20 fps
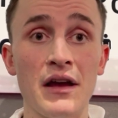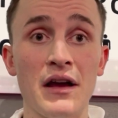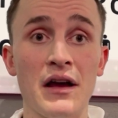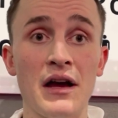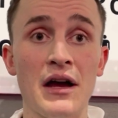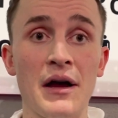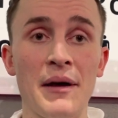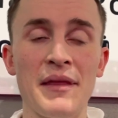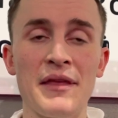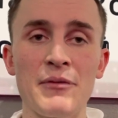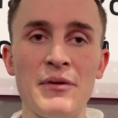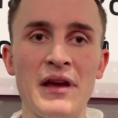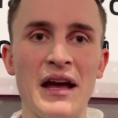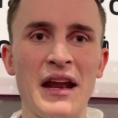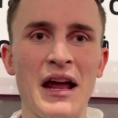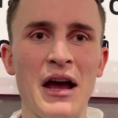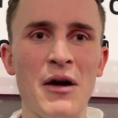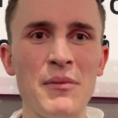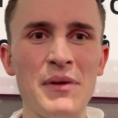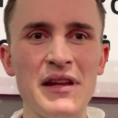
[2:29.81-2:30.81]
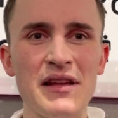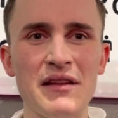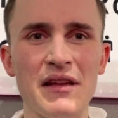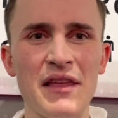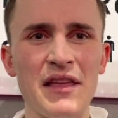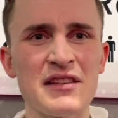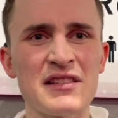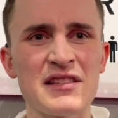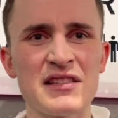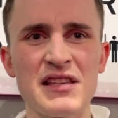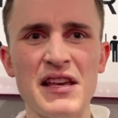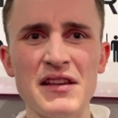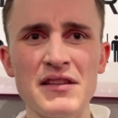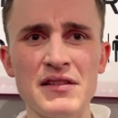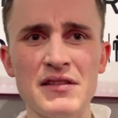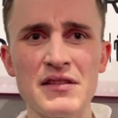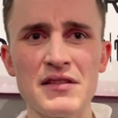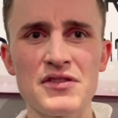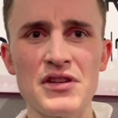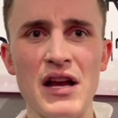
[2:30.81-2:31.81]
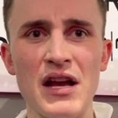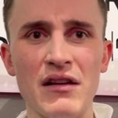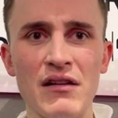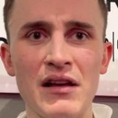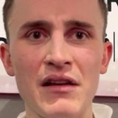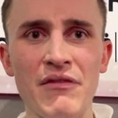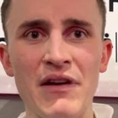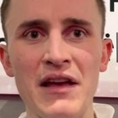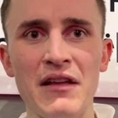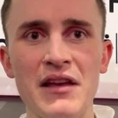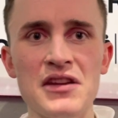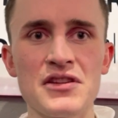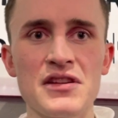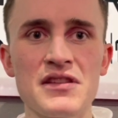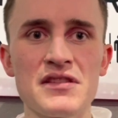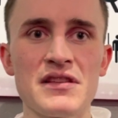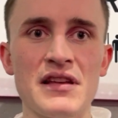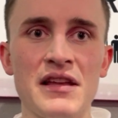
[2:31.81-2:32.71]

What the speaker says: I think we got how many? I think 6 shot clock violations.